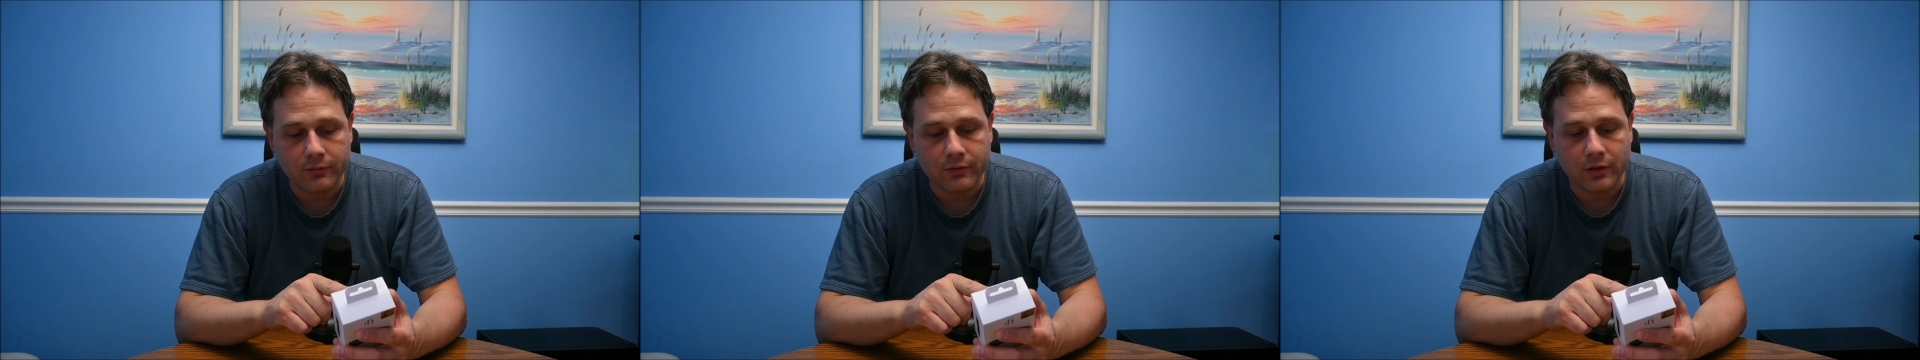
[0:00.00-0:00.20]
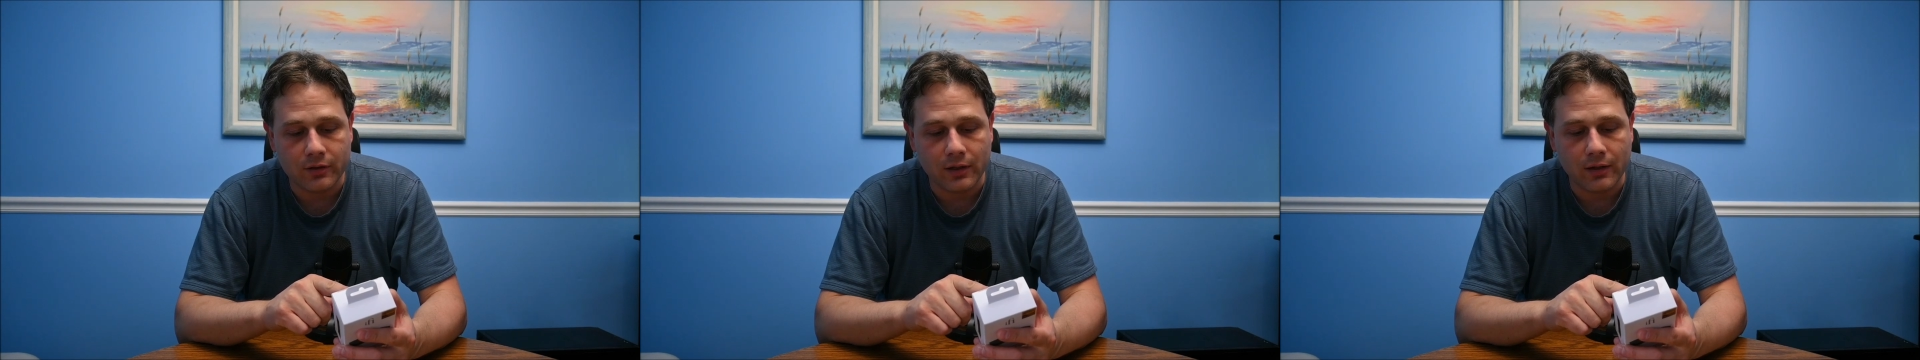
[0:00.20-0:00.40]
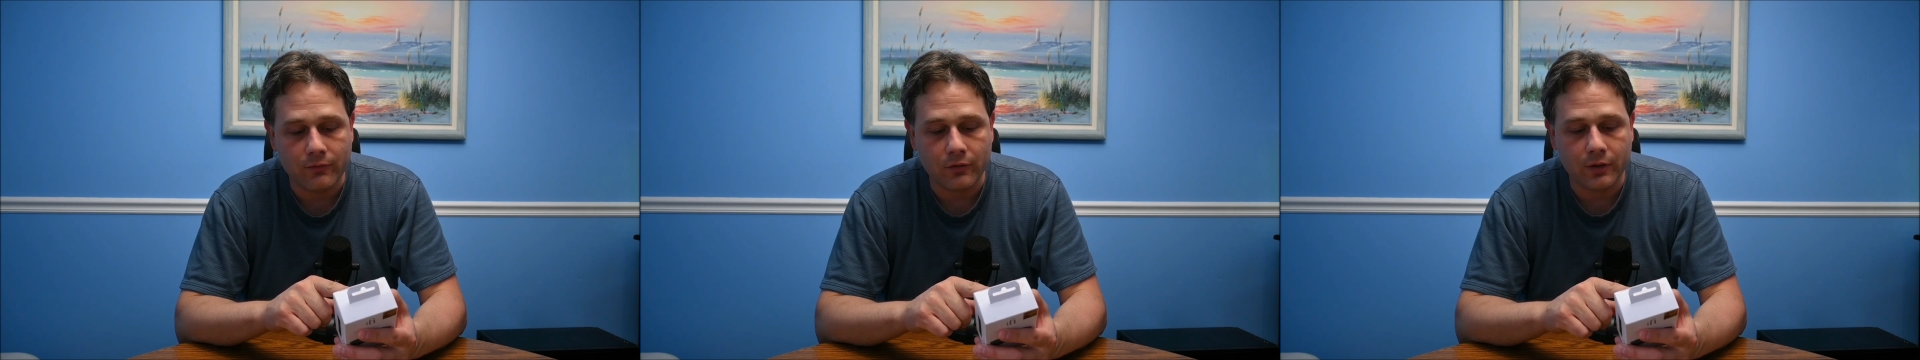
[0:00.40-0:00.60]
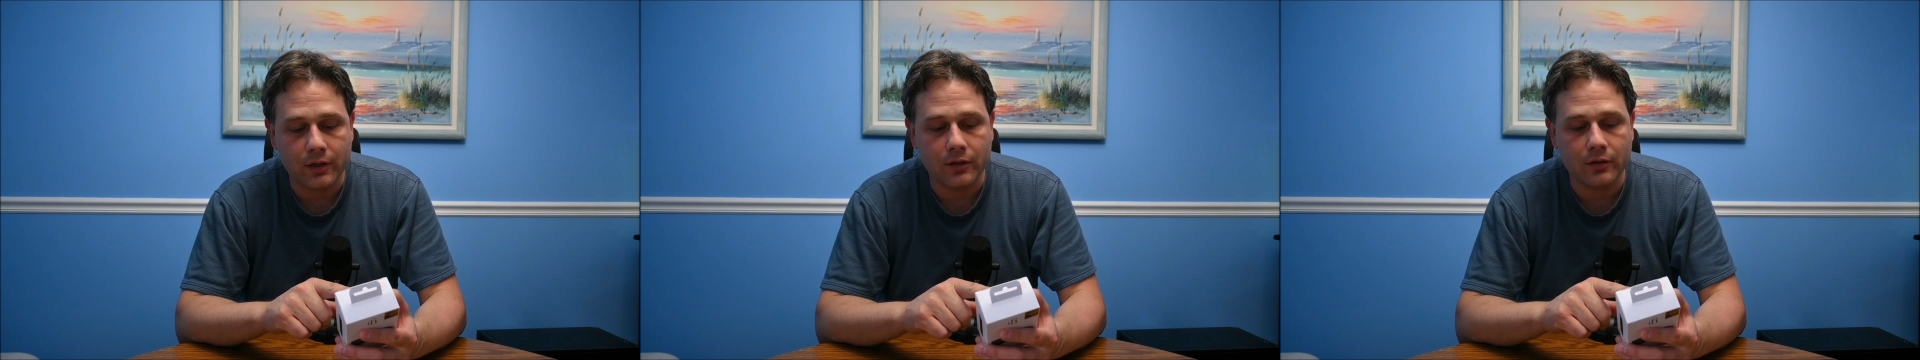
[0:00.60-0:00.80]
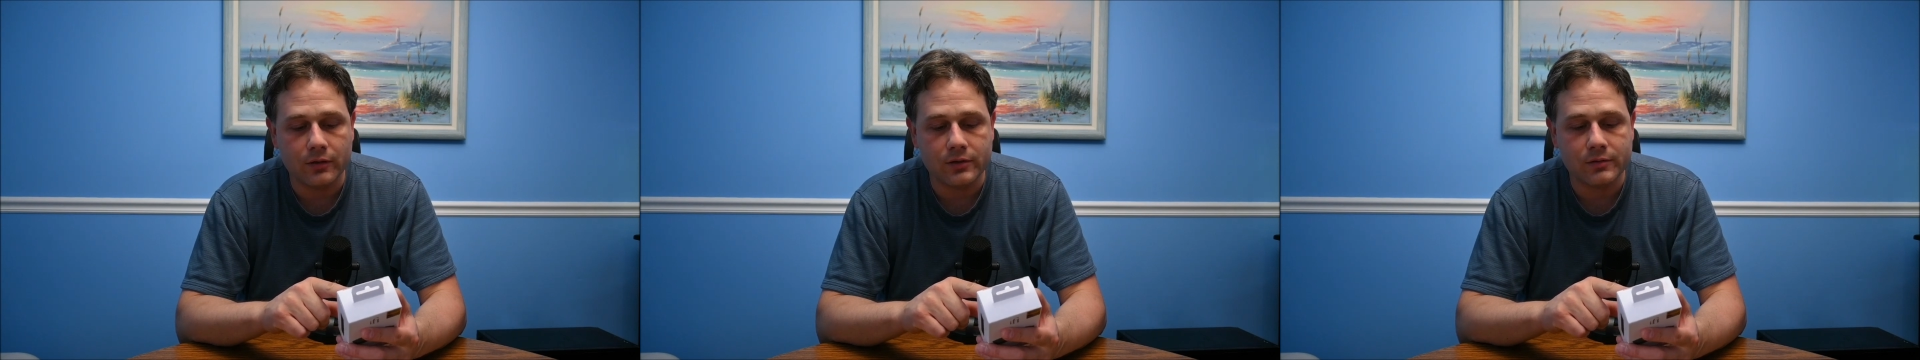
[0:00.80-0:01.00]
384
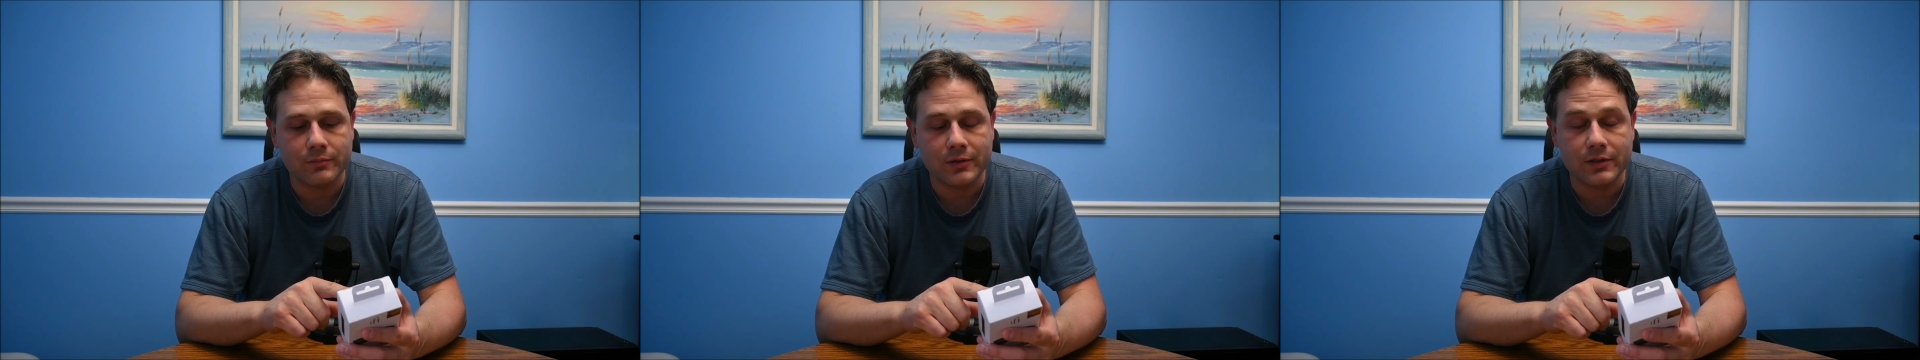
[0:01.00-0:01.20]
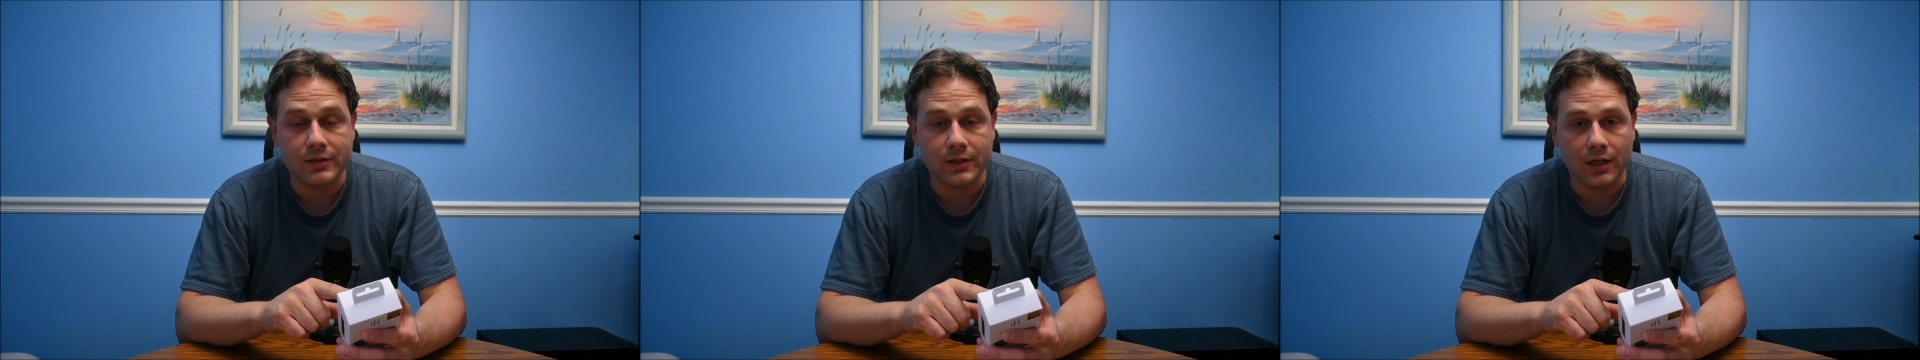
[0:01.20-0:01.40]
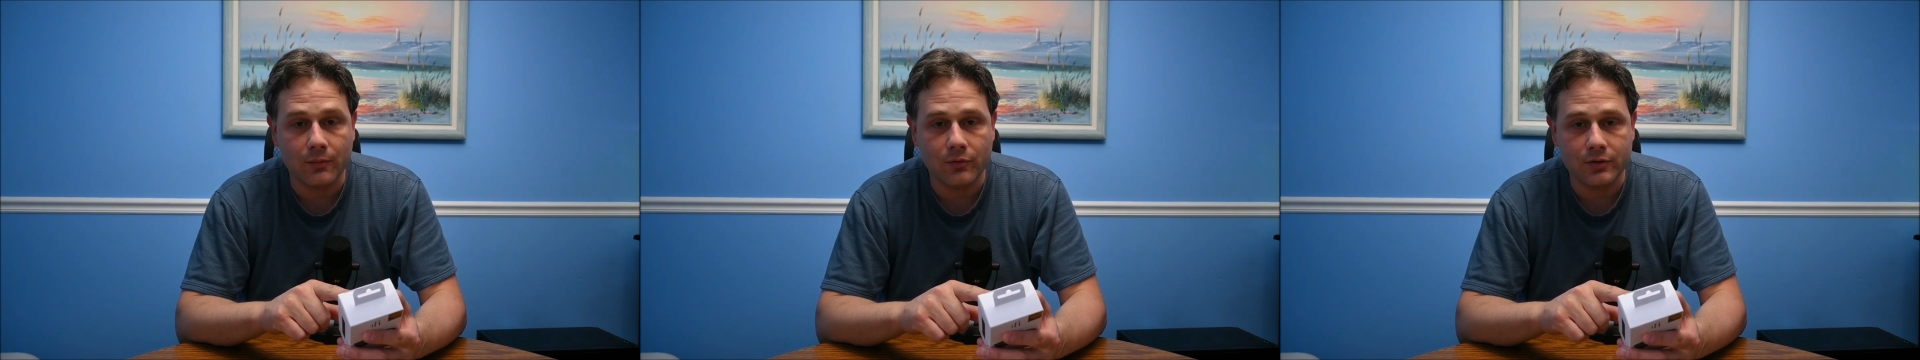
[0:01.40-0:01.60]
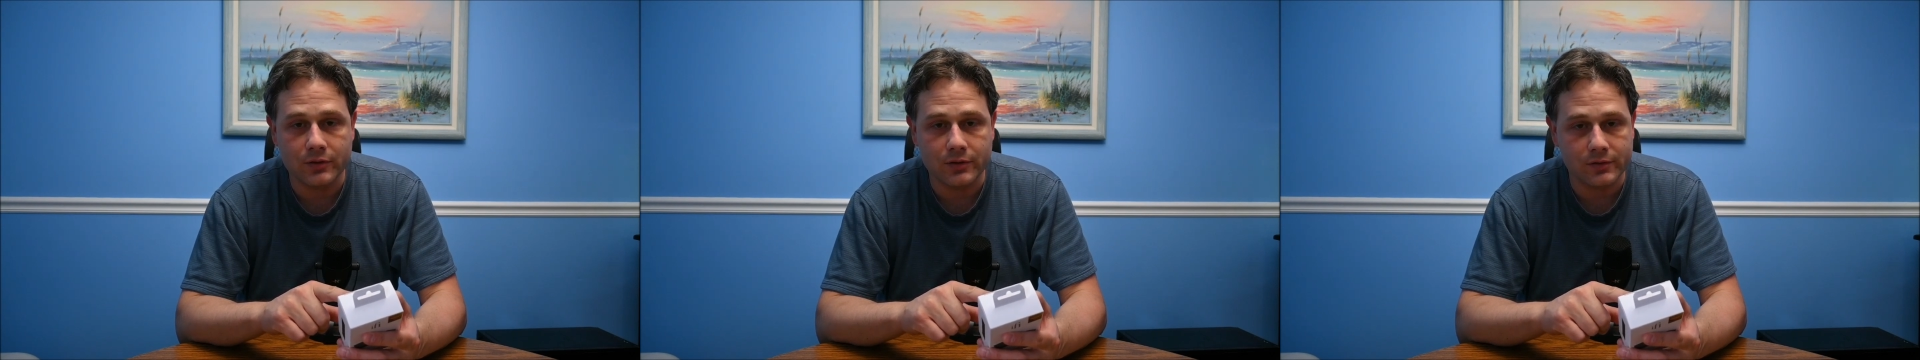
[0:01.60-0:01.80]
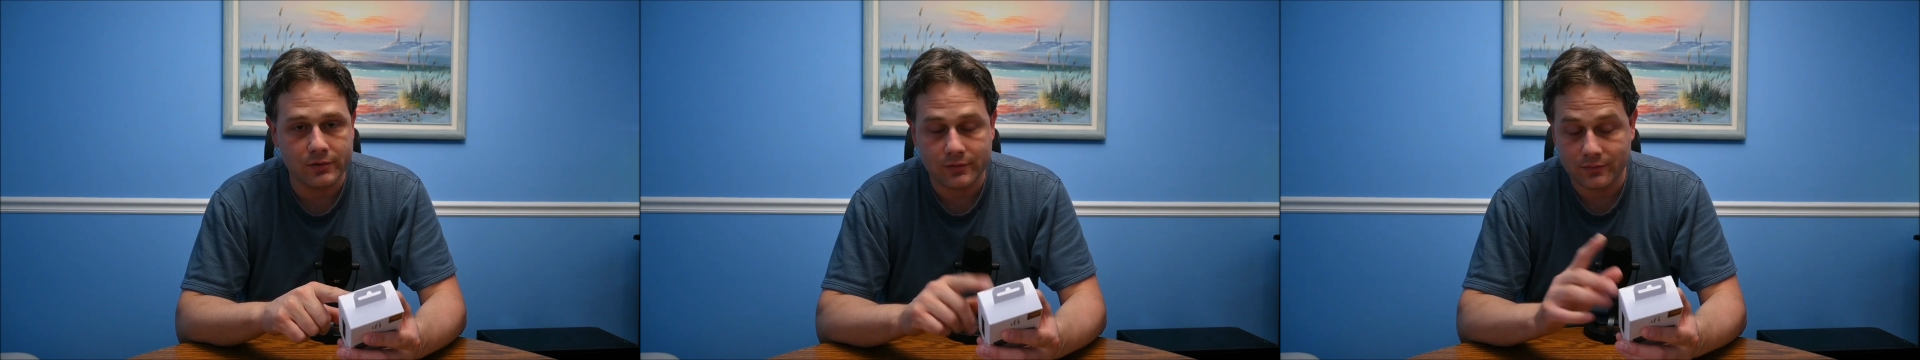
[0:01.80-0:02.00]
kilohertz PCM,
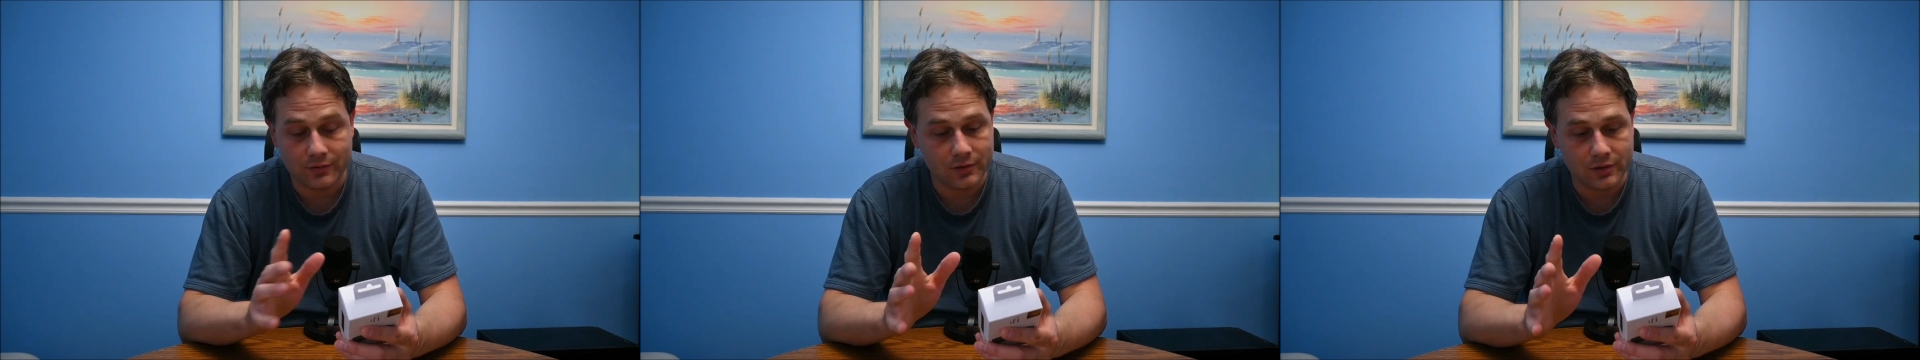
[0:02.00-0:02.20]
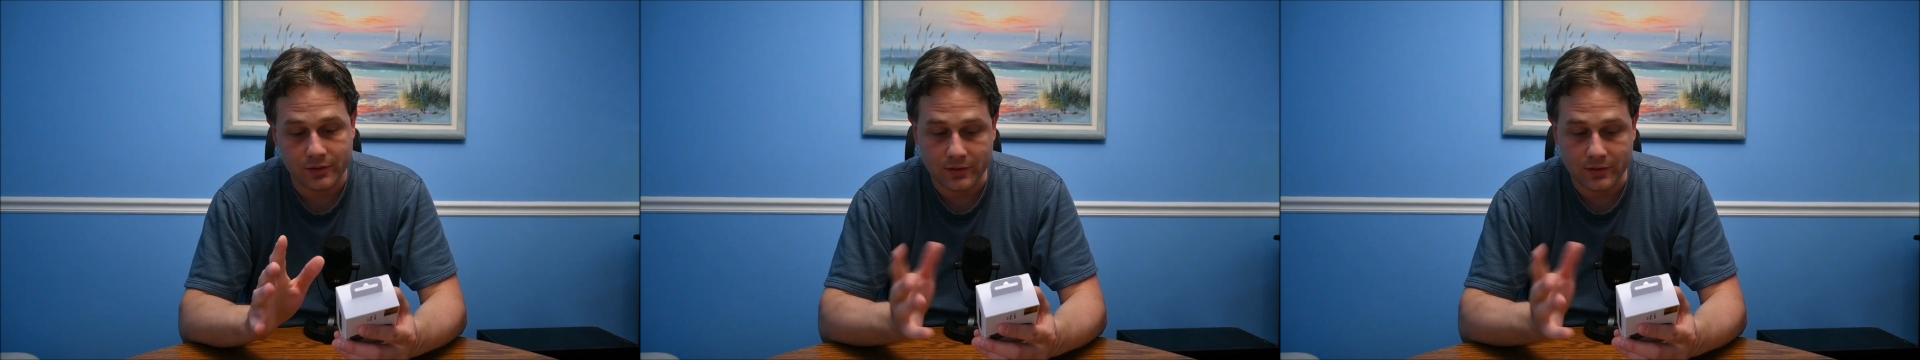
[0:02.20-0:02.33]
which is